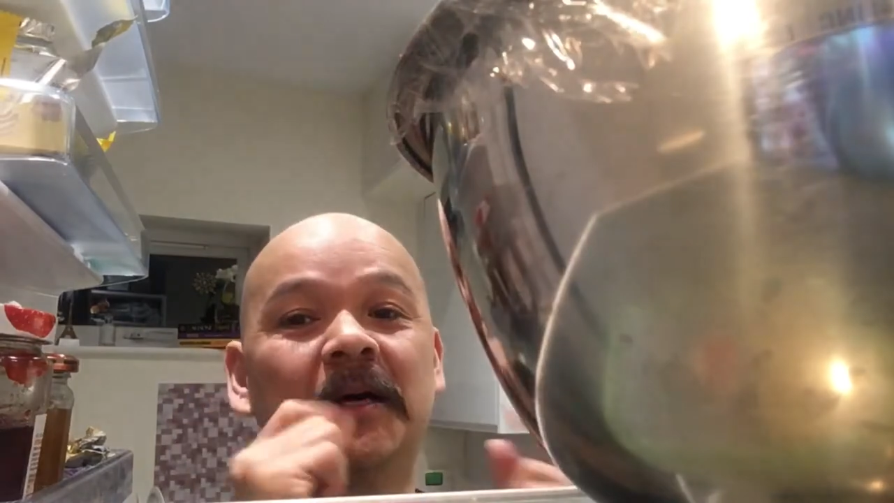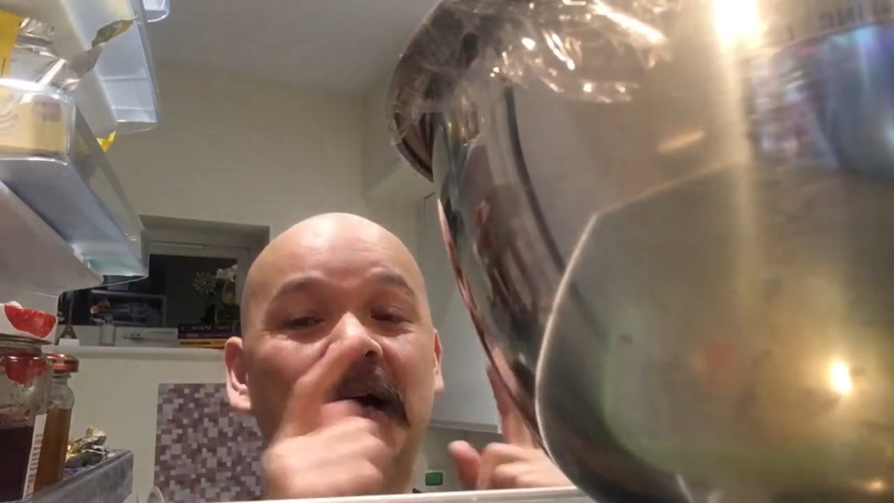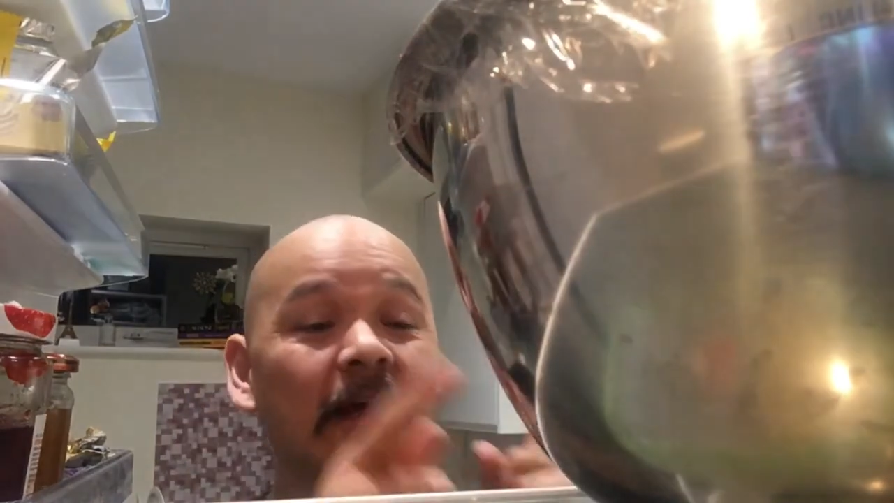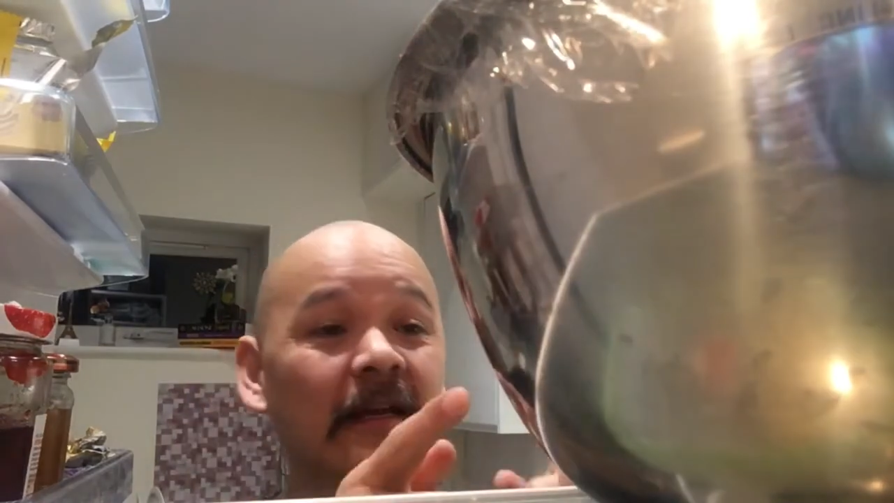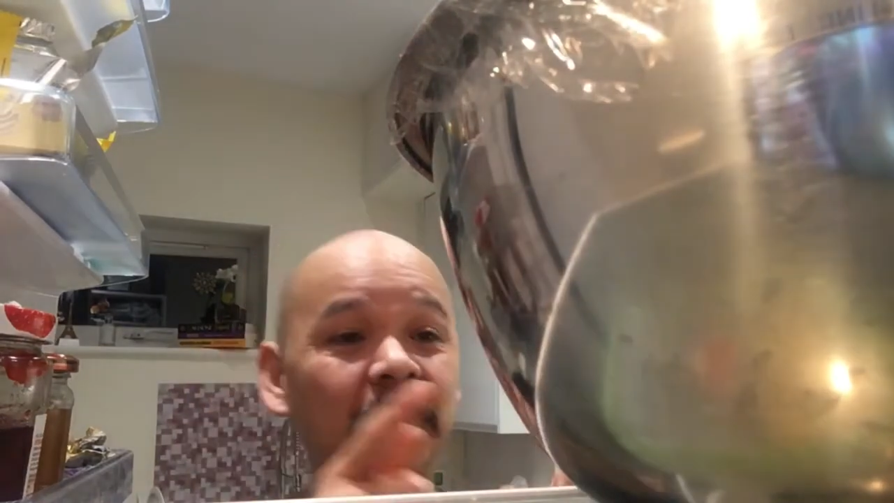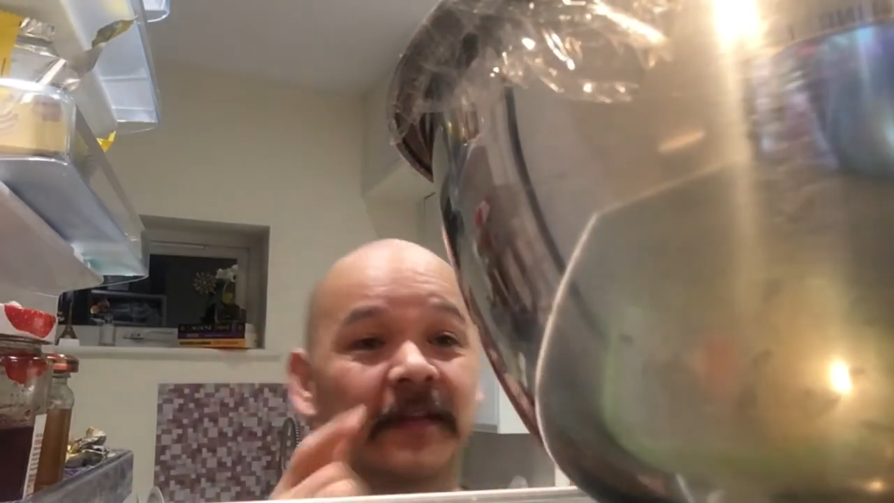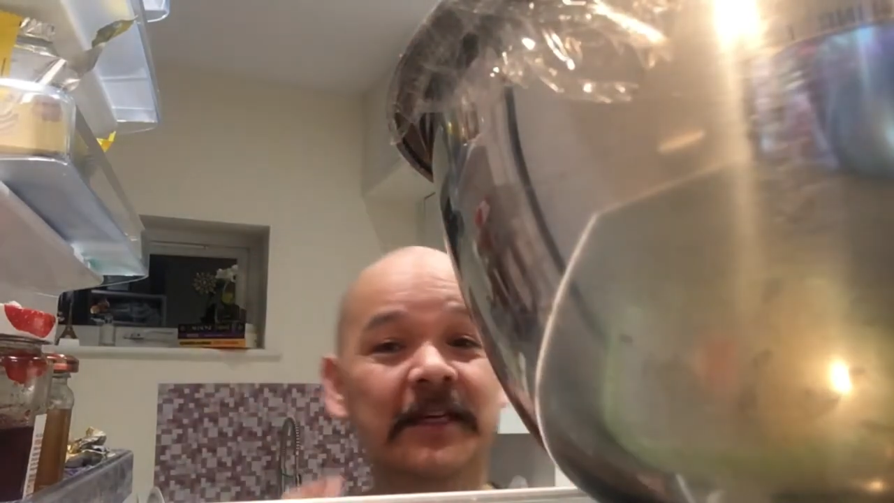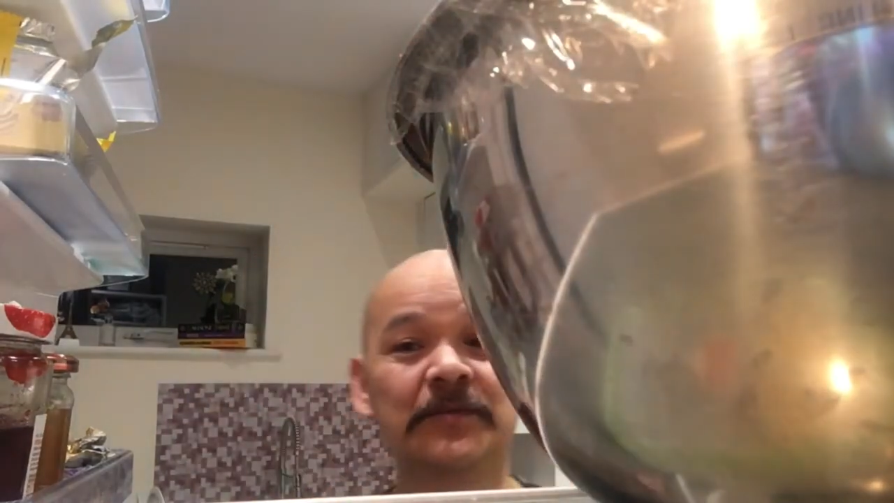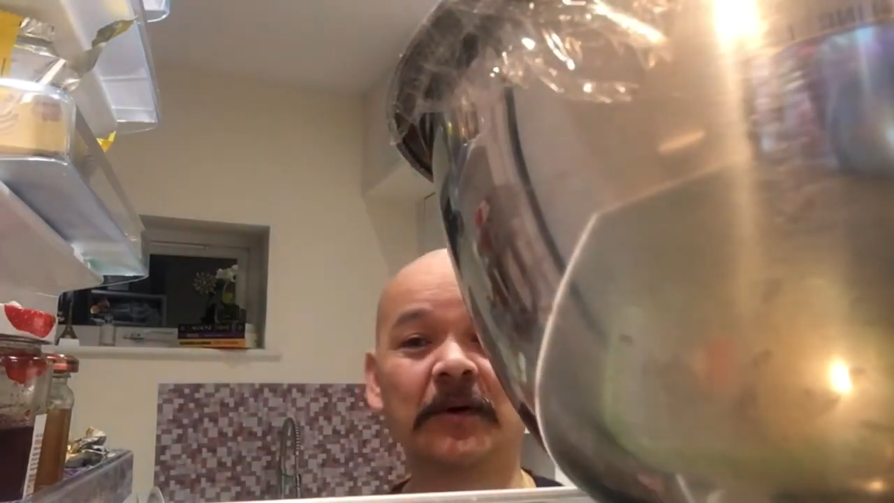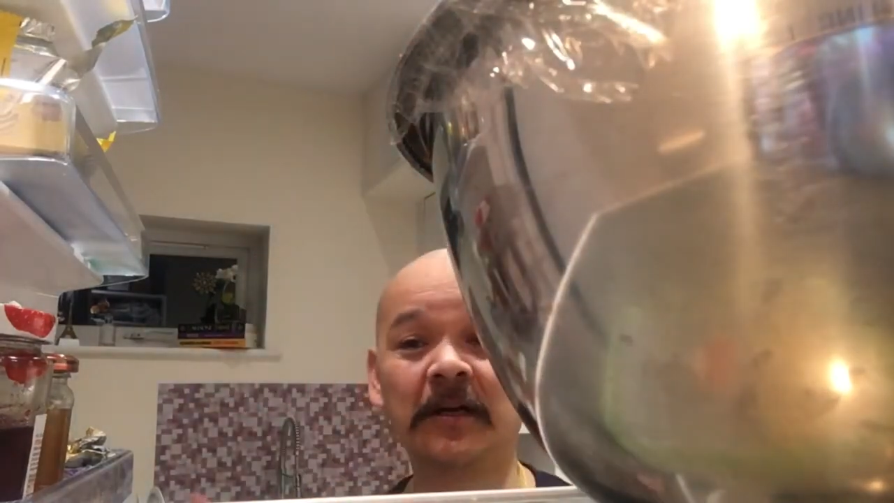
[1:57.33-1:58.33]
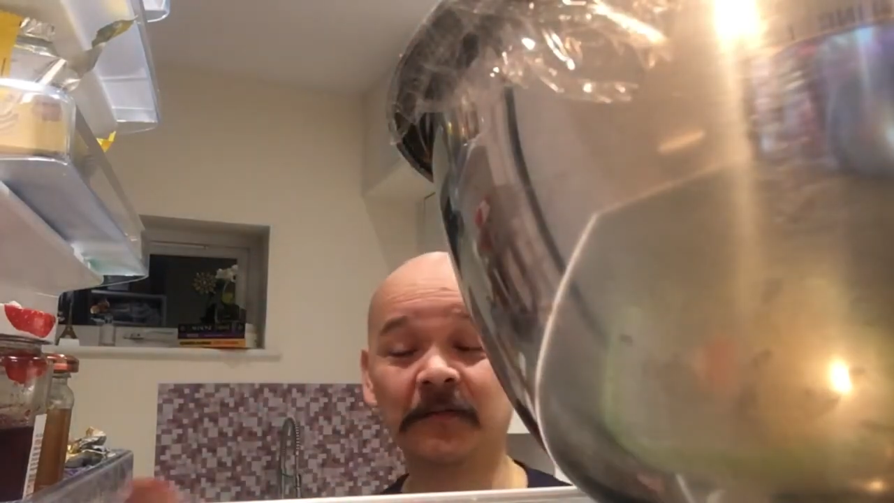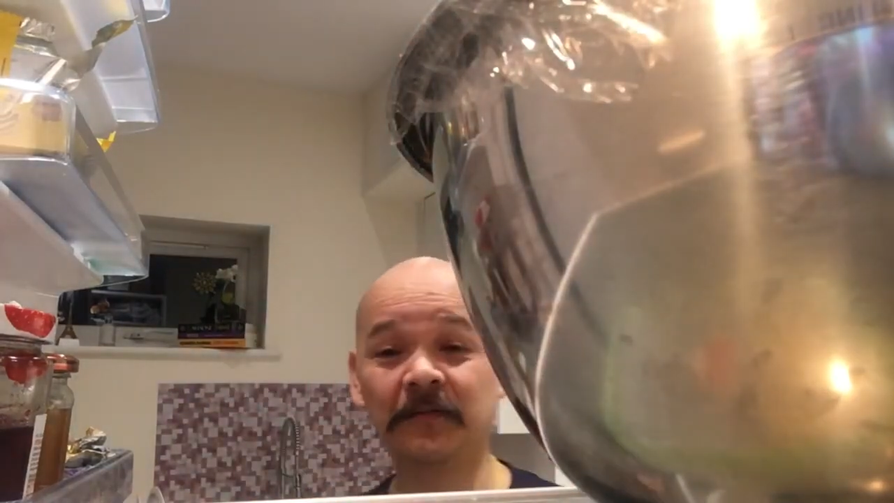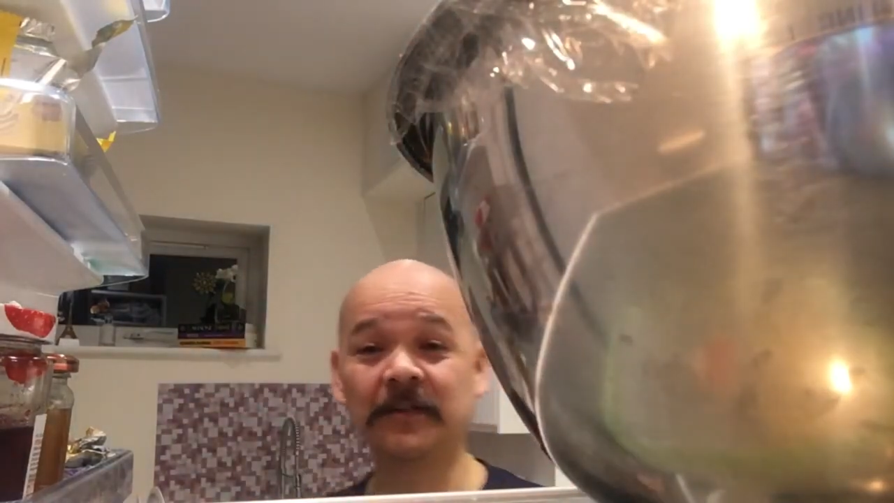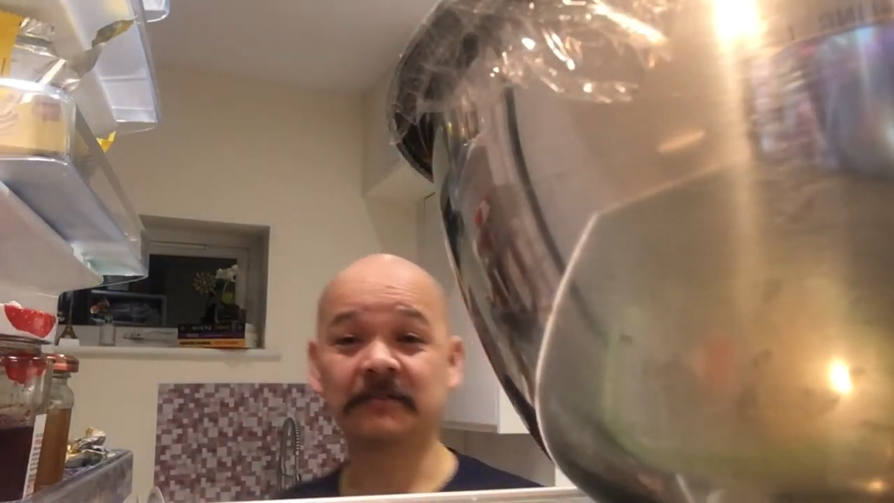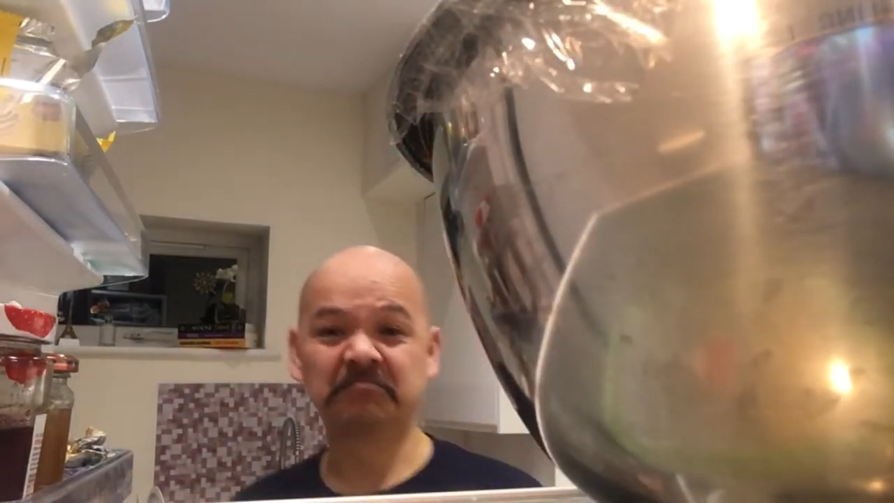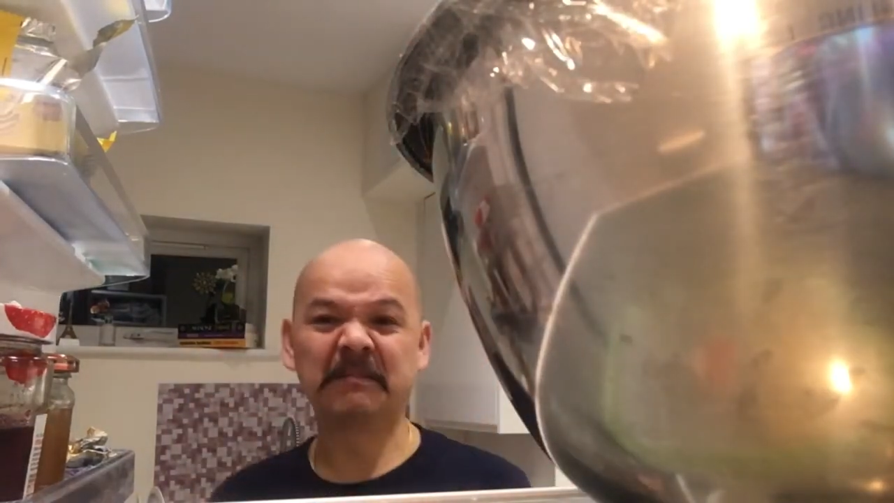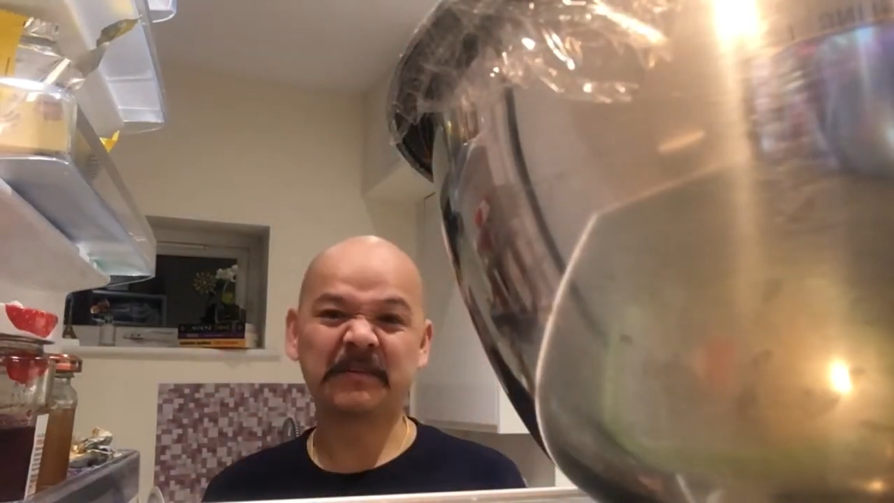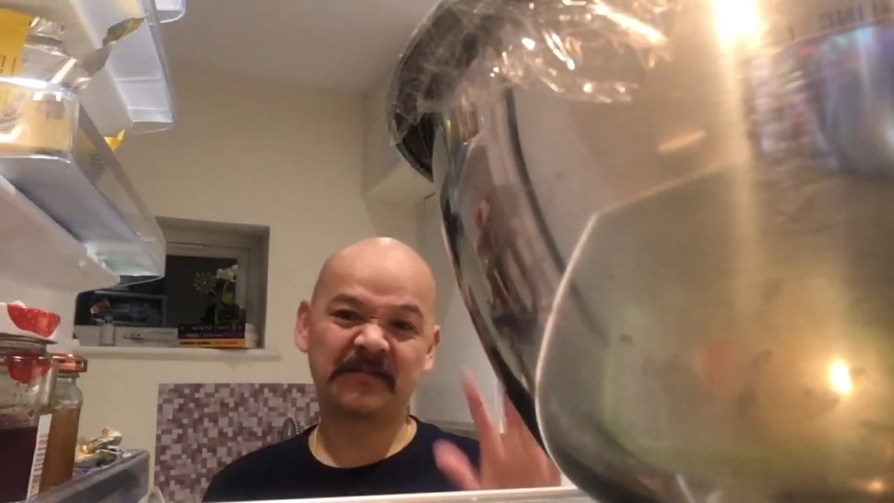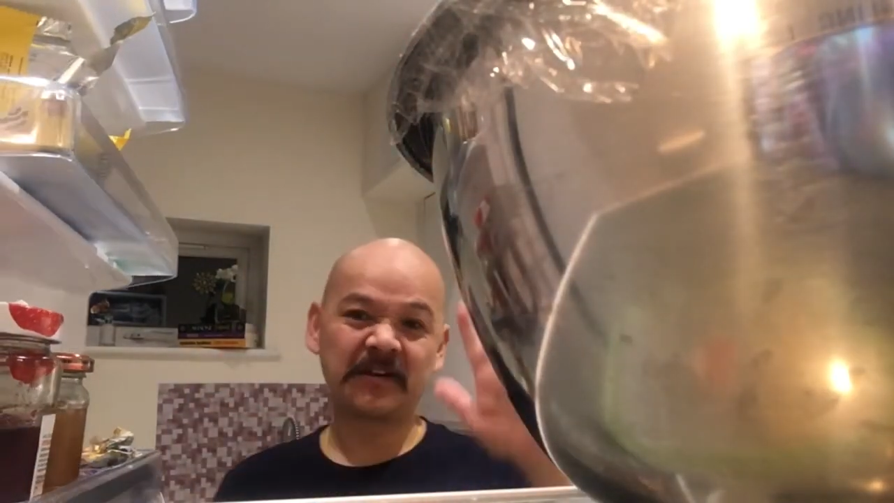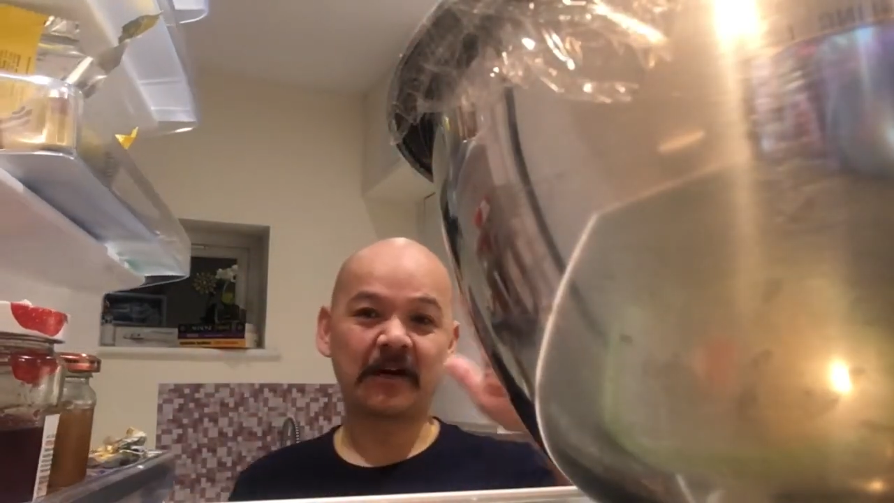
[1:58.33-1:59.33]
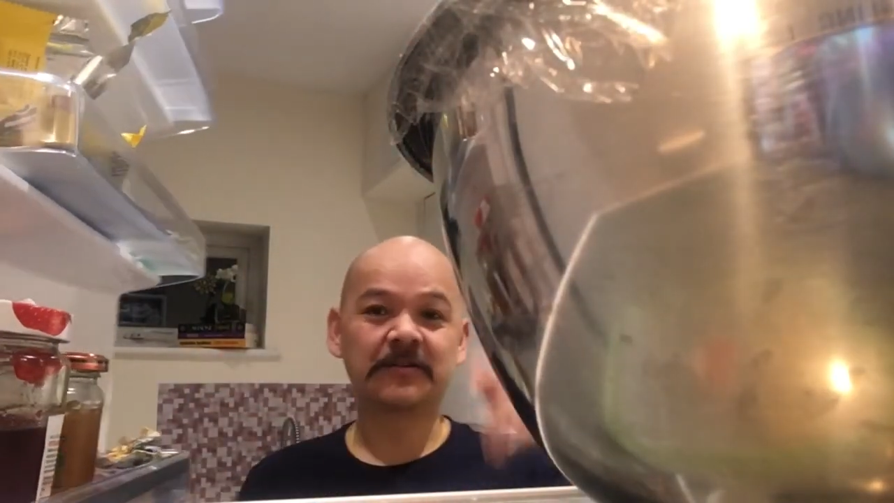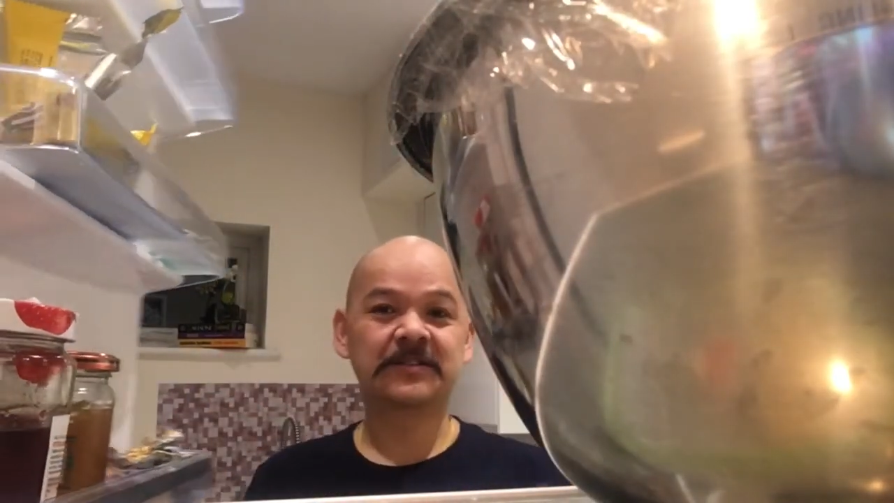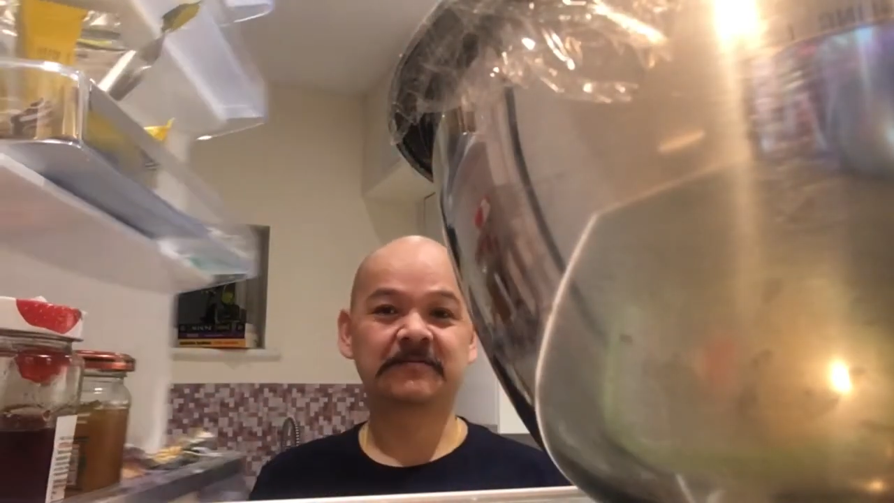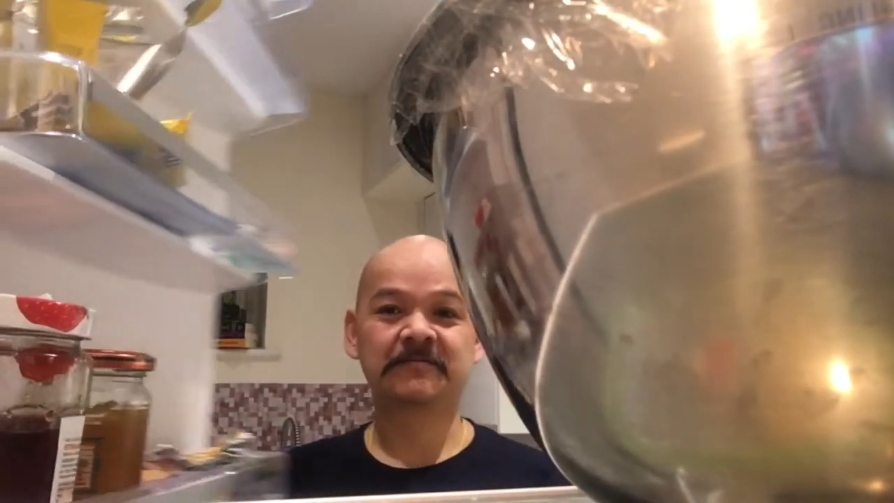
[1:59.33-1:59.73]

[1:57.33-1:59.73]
I'll leave this one for maybe 3 hours.